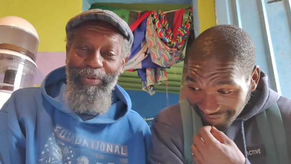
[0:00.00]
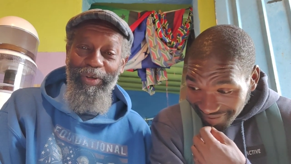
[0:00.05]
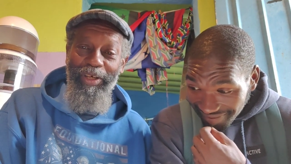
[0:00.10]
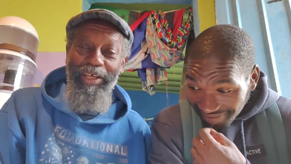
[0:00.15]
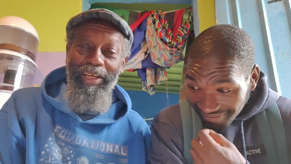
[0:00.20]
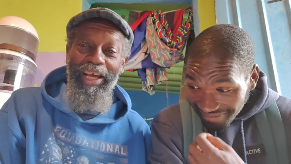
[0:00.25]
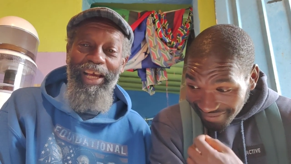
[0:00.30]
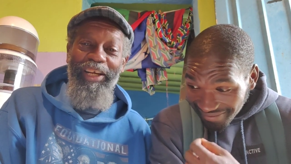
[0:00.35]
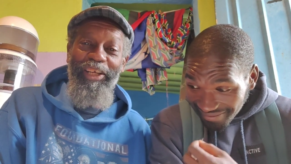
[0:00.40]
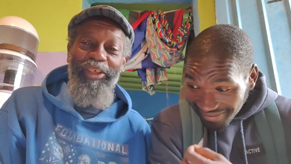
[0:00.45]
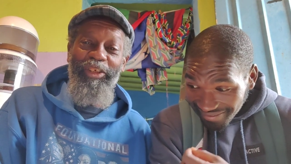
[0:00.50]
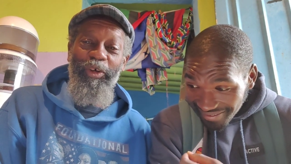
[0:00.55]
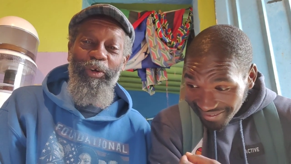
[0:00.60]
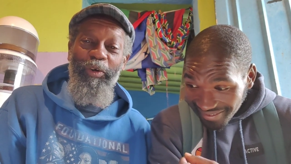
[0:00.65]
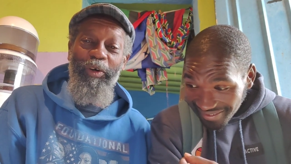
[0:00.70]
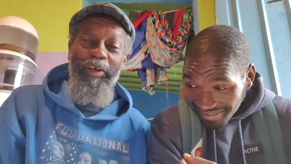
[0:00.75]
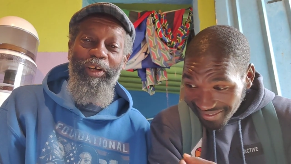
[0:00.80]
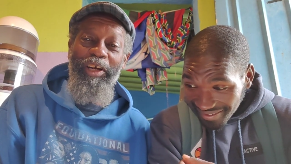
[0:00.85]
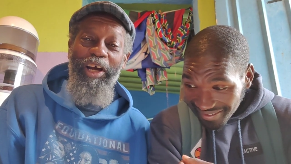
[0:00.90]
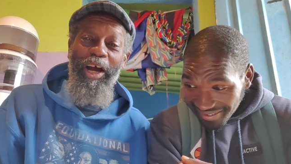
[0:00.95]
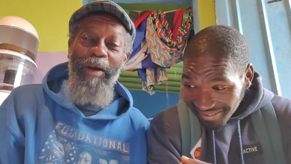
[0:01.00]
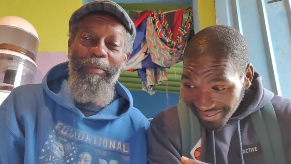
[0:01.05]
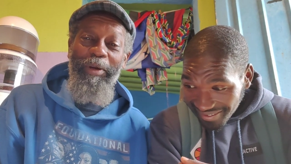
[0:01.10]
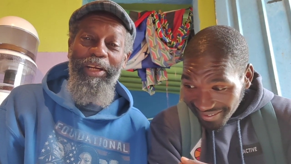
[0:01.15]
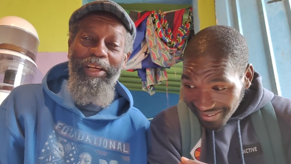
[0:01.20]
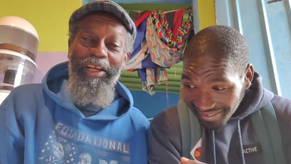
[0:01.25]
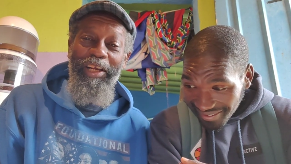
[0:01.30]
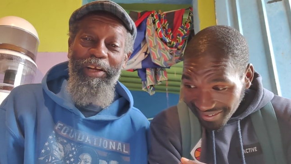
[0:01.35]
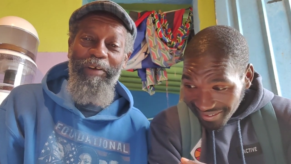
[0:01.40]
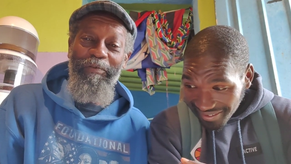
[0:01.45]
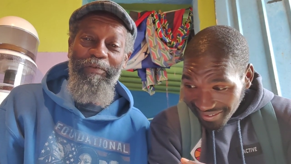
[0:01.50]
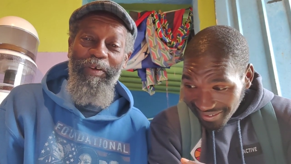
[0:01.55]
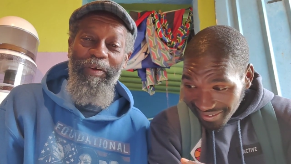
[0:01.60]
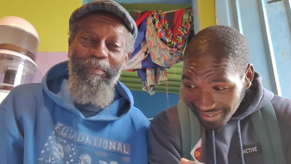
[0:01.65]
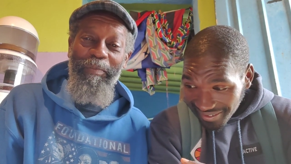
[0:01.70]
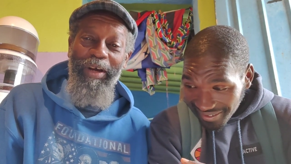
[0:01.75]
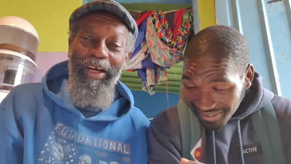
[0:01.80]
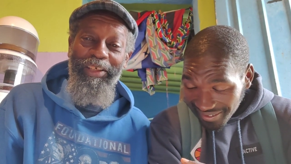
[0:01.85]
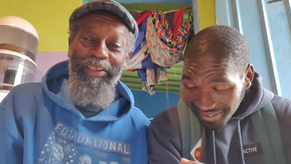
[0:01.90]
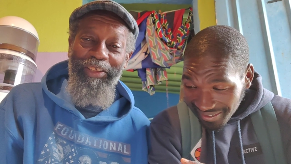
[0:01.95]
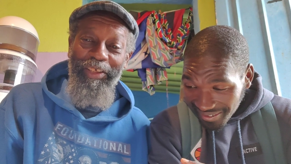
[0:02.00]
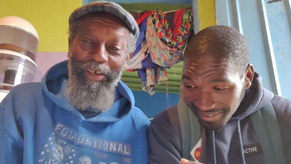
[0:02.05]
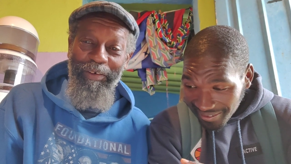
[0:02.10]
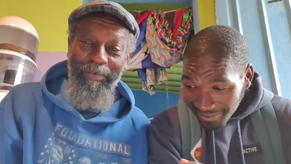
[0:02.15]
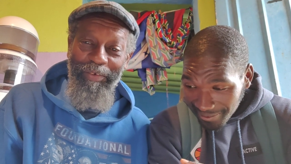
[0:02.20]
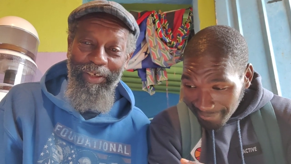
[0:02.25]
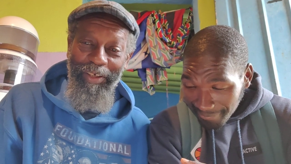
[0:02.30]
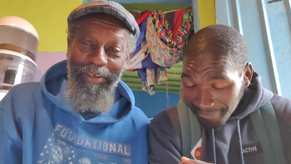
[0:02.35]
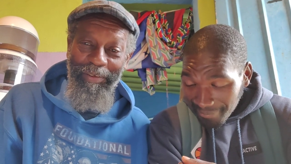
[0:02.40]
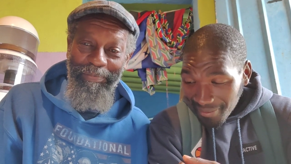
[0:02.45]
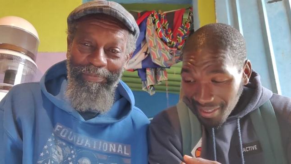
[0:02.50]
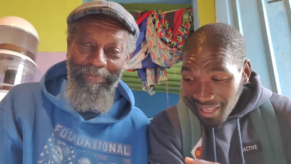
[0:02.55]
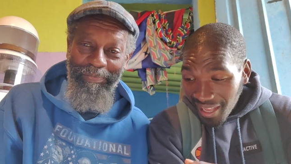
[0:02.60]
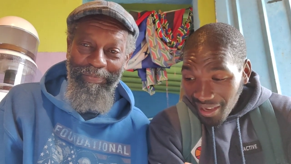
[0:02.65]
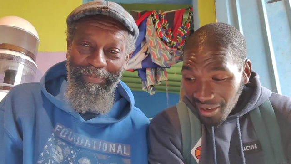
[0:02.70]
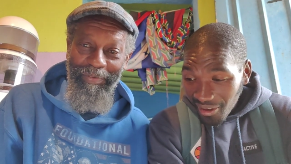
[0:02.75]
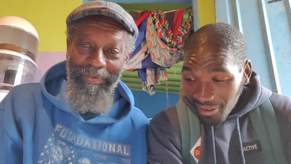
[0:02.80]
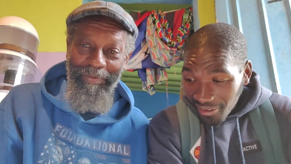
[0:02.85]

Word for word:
Speaker 1: put an editorial comment here from myself here.